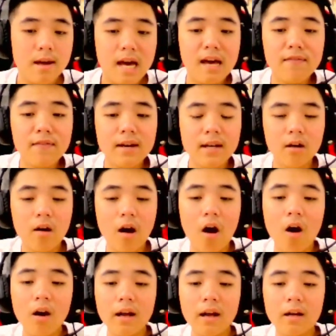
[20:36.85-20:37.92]
Even though
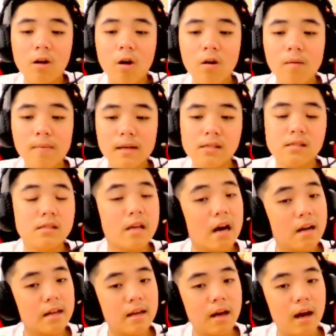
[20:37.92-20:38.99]
all economics
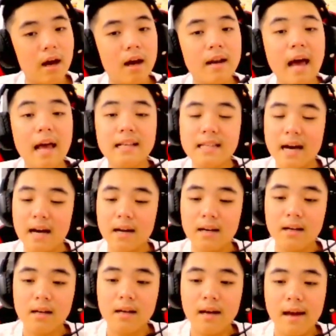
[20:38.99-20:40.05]
study a data
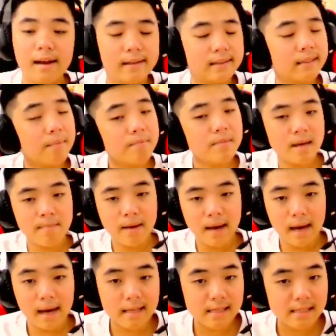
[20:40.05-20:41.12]
and sometimes
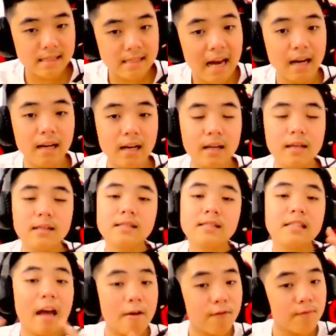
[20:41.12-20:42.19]
exactly
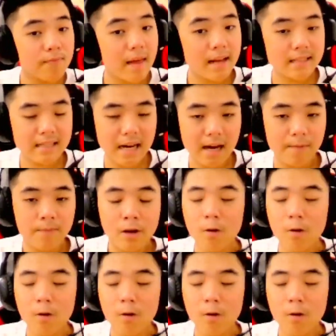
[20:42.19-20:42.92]
same data,